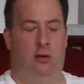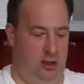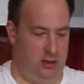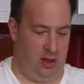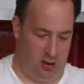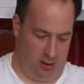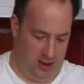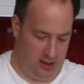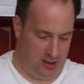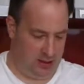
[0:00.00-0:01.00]
These are
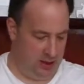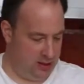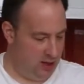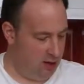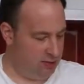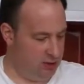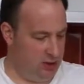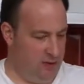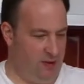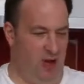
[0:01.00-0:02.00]
linen tea towels, and
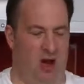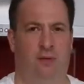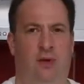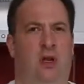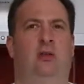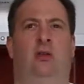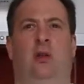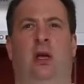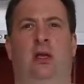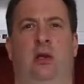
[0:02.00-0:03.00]
I've got half a dozen of
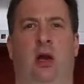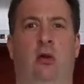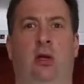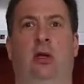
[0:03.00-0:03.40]
these, and I only